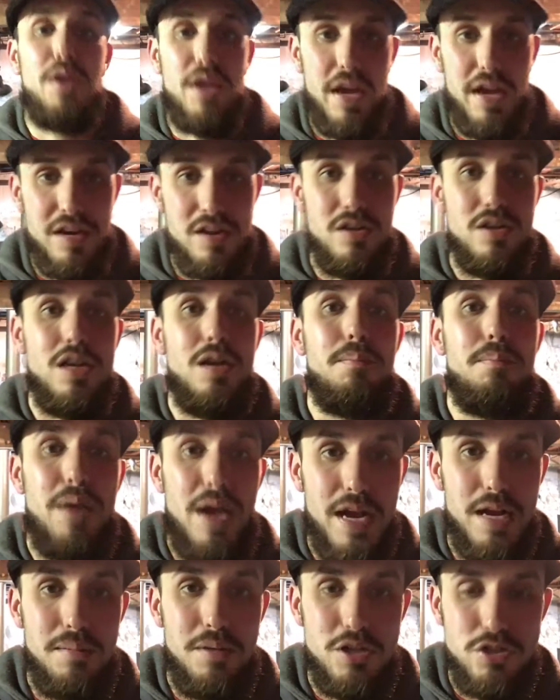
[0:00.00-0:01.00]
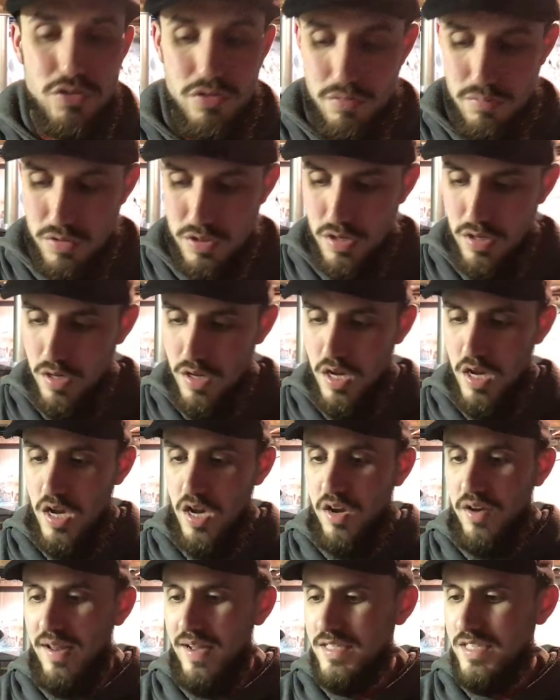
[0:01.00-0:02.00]
piano and a bag of mushrooms.
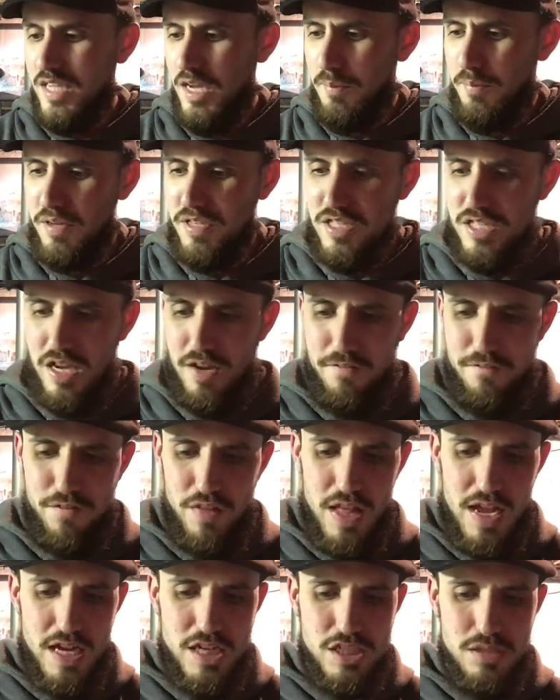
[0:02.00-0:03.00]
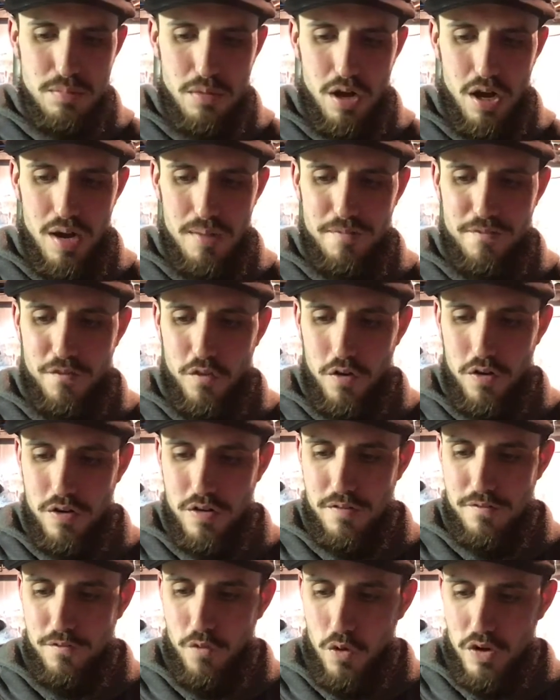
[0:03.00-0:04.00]
Next up is the Flash Mob
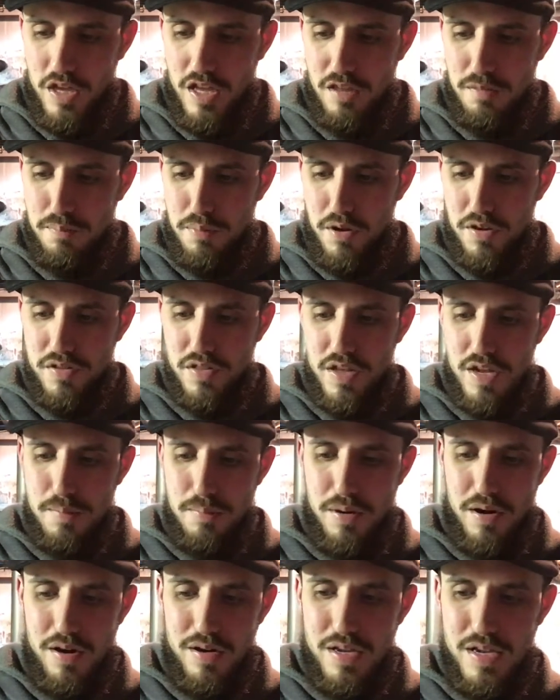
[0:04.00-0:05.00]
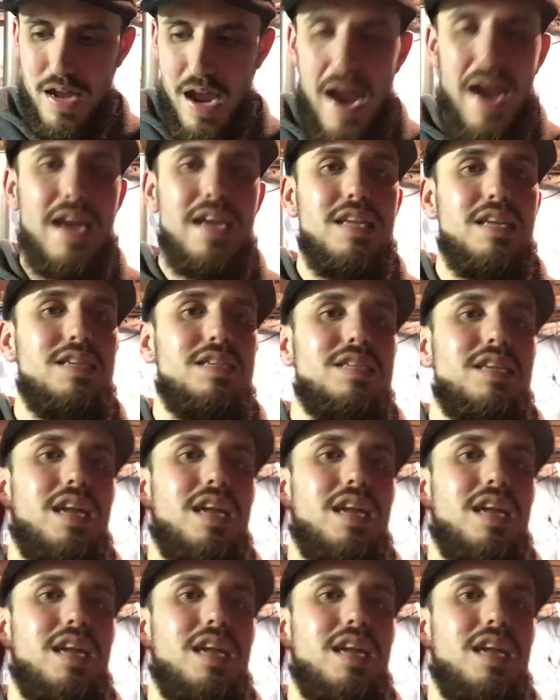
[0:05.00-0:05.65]
40th birthday party, 80s